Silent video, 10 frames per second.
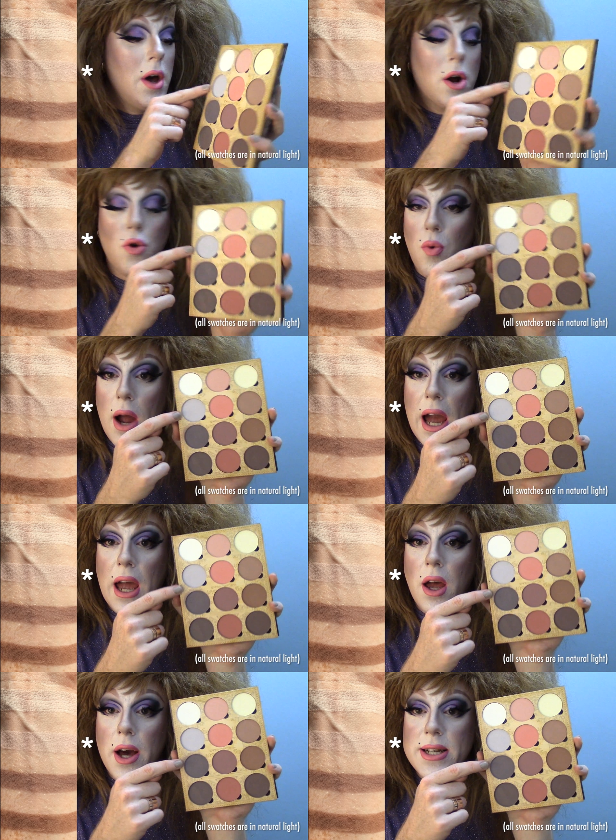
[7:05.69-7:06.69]
a
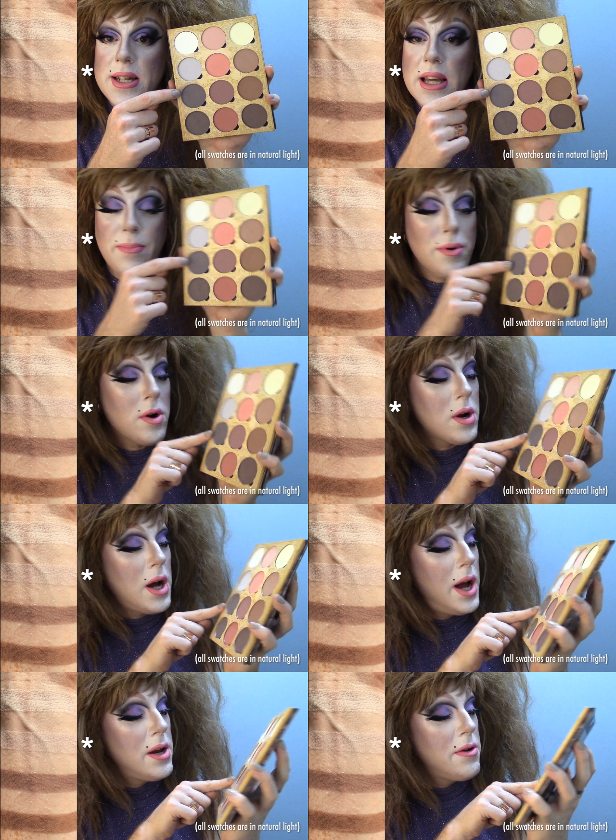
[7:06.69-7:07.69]
gray, a deeper
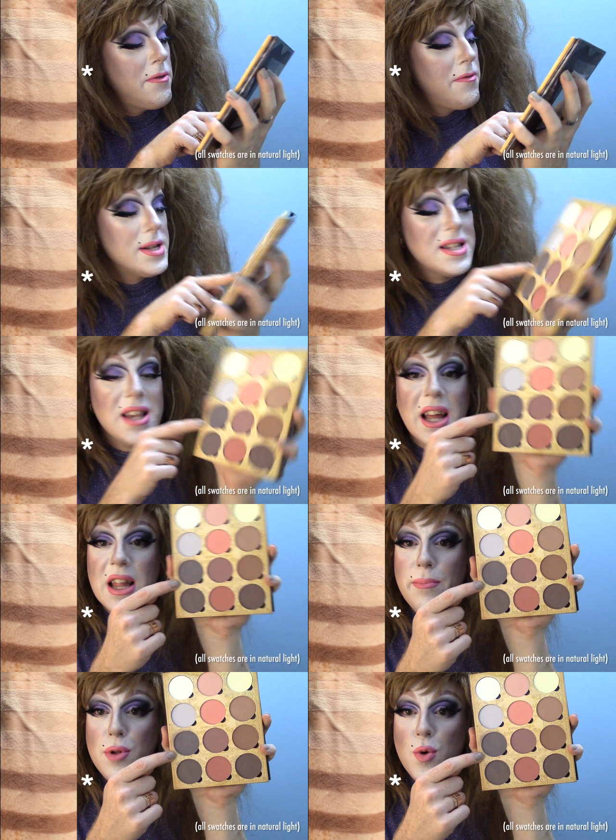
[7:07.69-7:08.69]
kind of
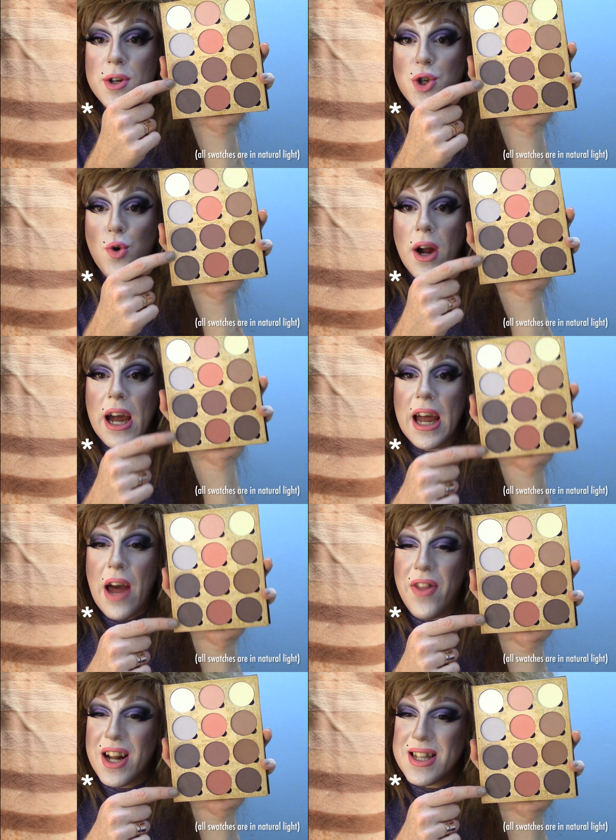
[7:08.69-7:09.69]
slightly bluish gray,
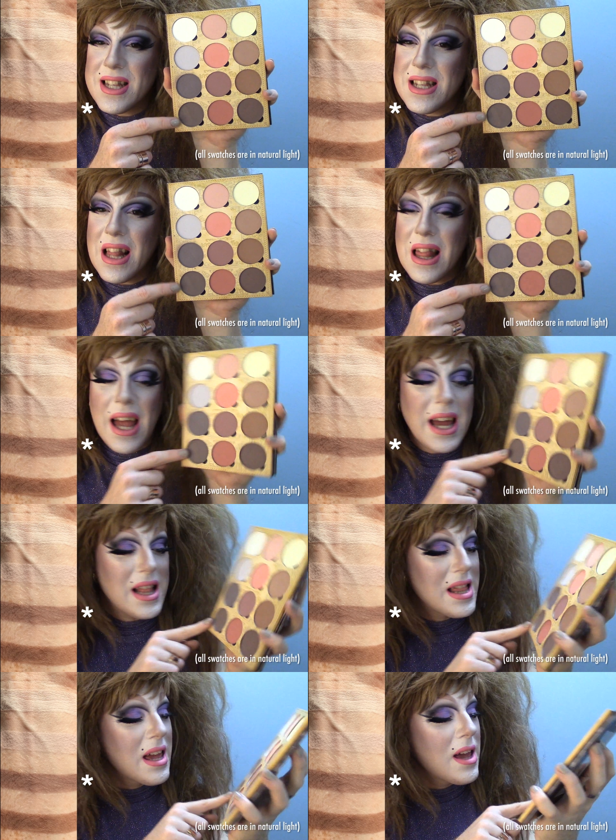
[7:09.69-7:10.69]
and then a
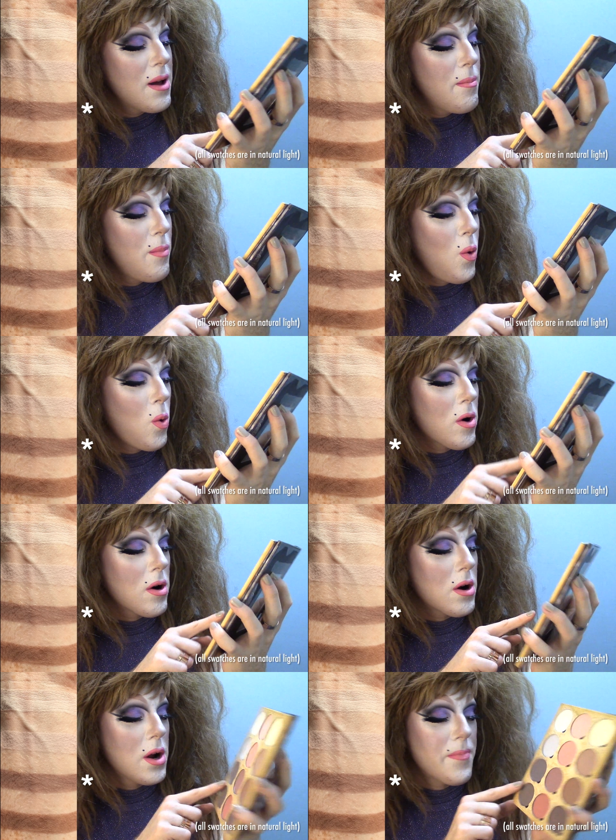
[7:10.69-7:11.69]
slightly
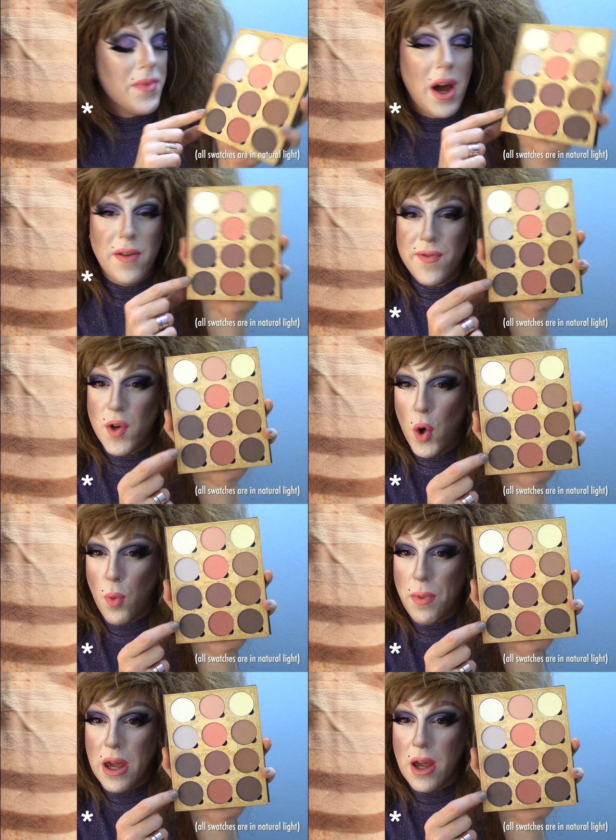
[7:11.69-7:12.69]
more kind of
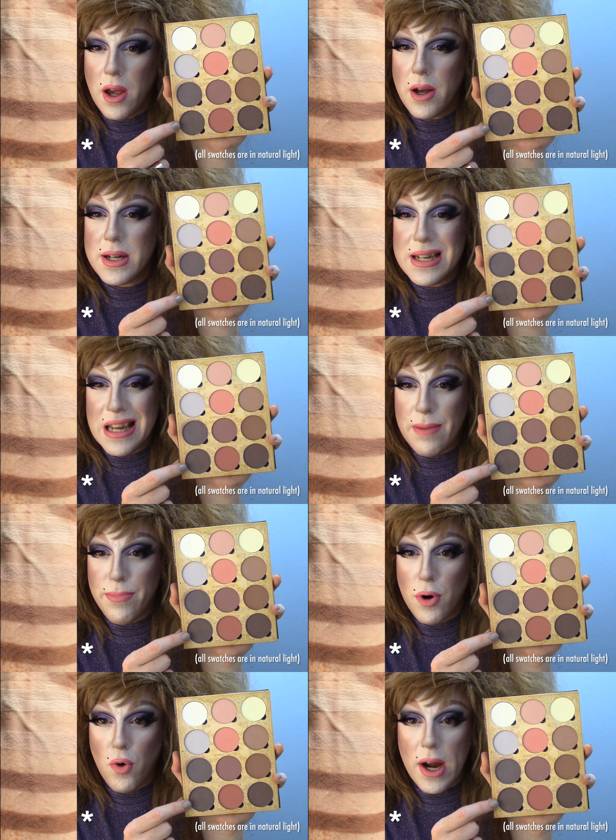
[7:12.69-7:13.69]
taupey, deep
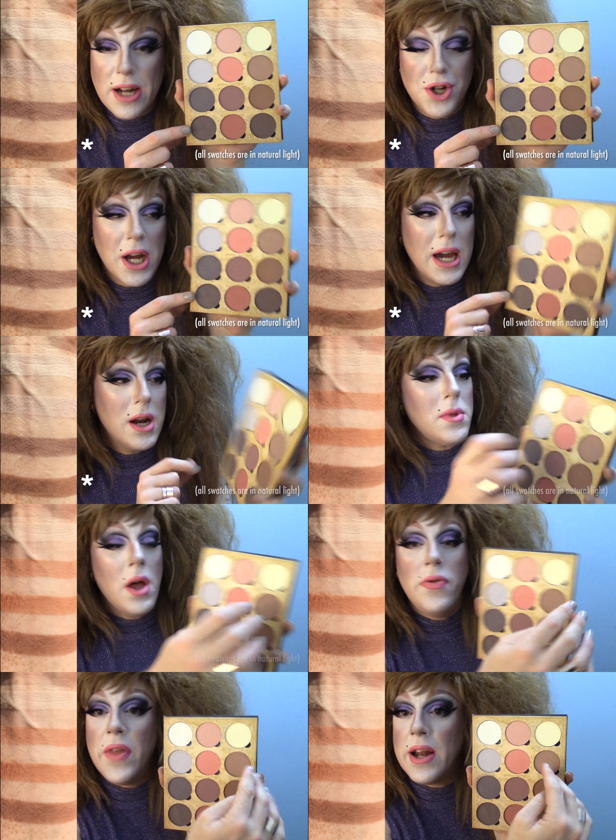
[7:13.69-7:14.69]
gray shade.
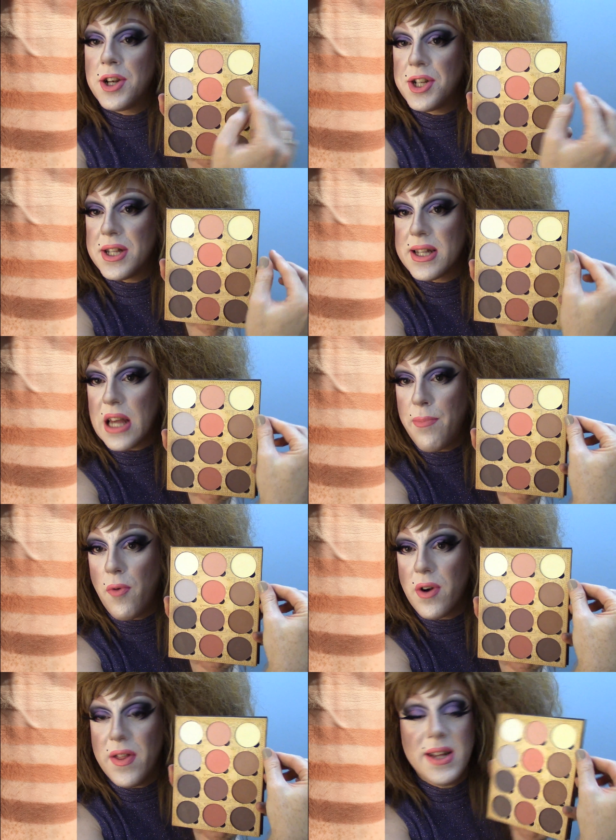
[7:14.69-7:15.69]
Then just to skip
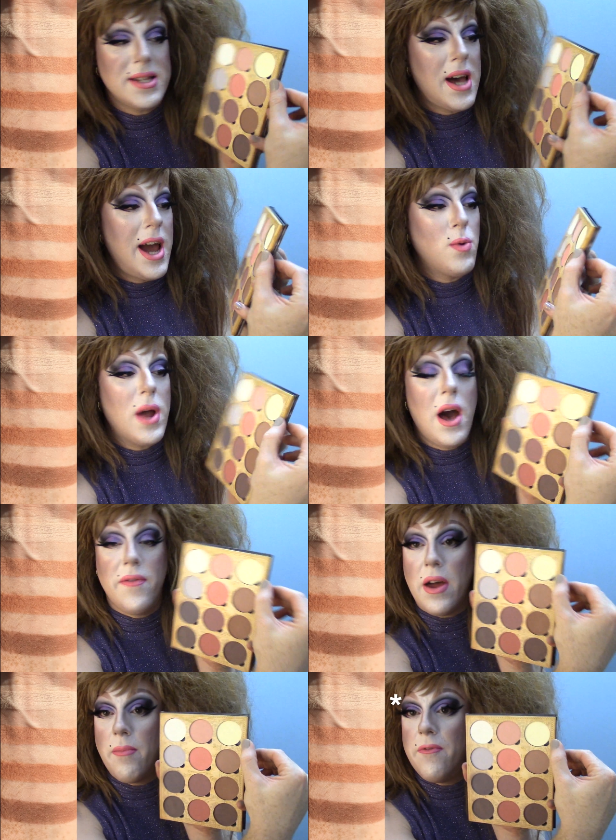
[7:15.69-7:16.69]
over to this side, we have
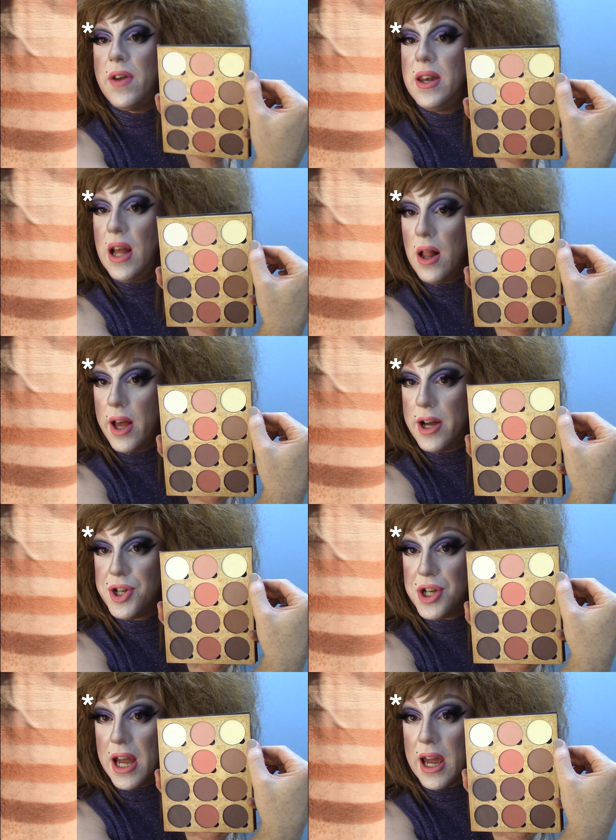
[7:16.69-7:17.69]
a vanilla
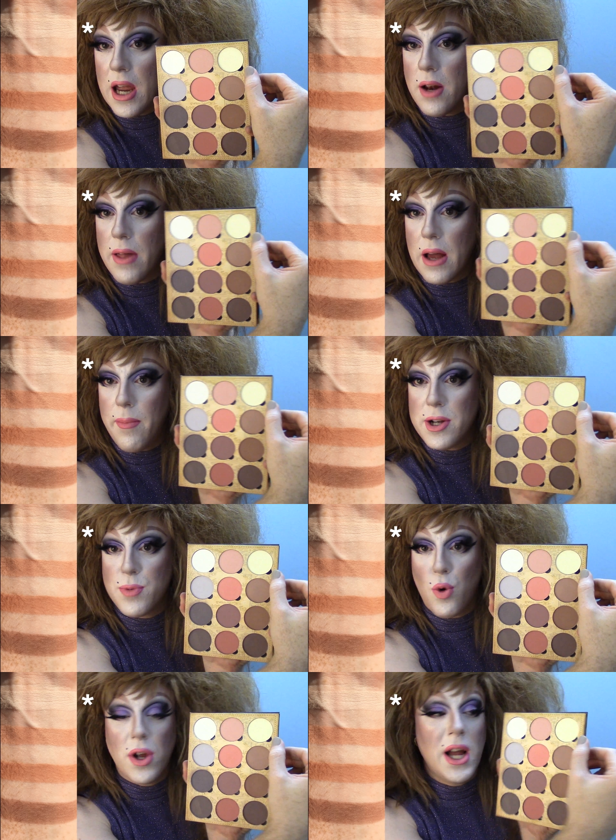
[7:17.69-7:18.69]
shade, like a much
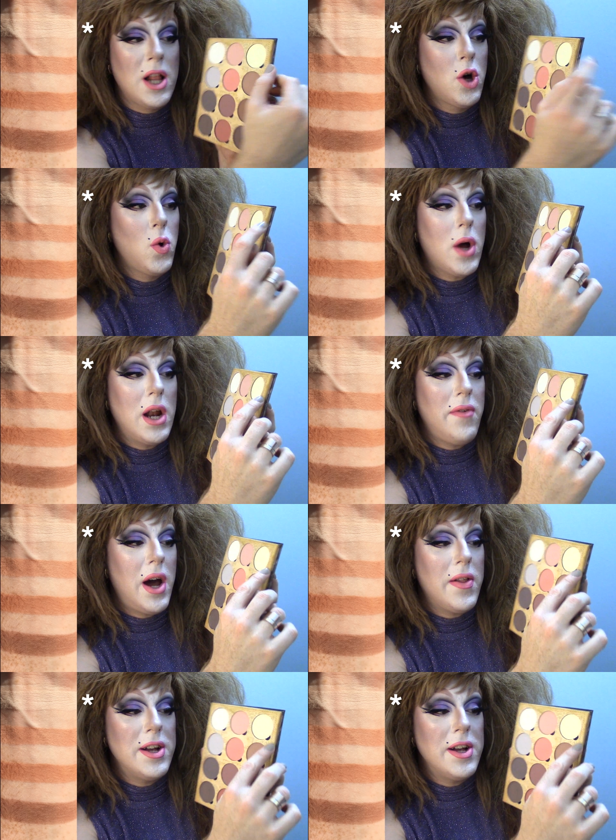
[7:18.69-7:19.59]
more yellow kind of highlight